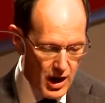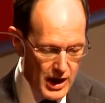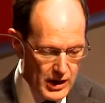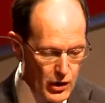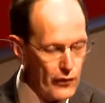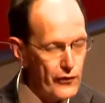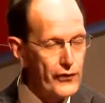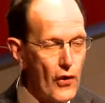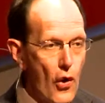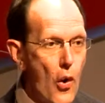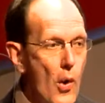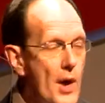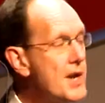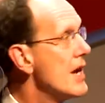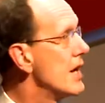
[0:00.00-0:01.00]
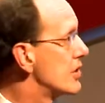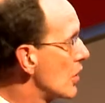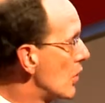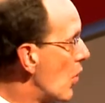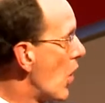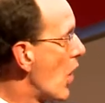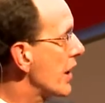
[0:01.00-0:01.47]
I look forward
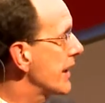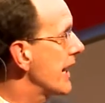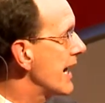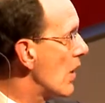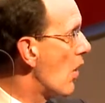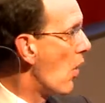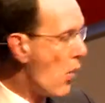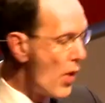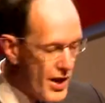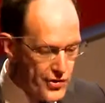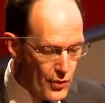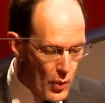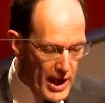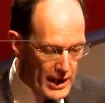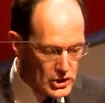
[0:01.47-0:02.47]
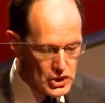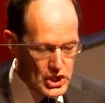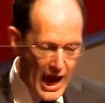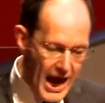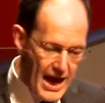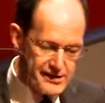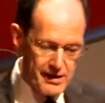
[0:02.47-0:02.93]
to working with Which
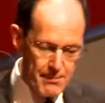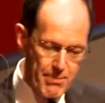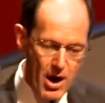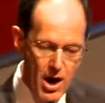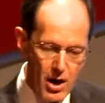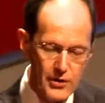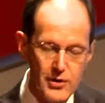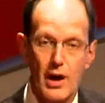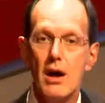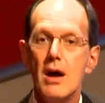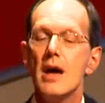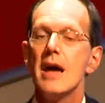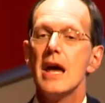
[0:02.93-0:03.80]
as a partner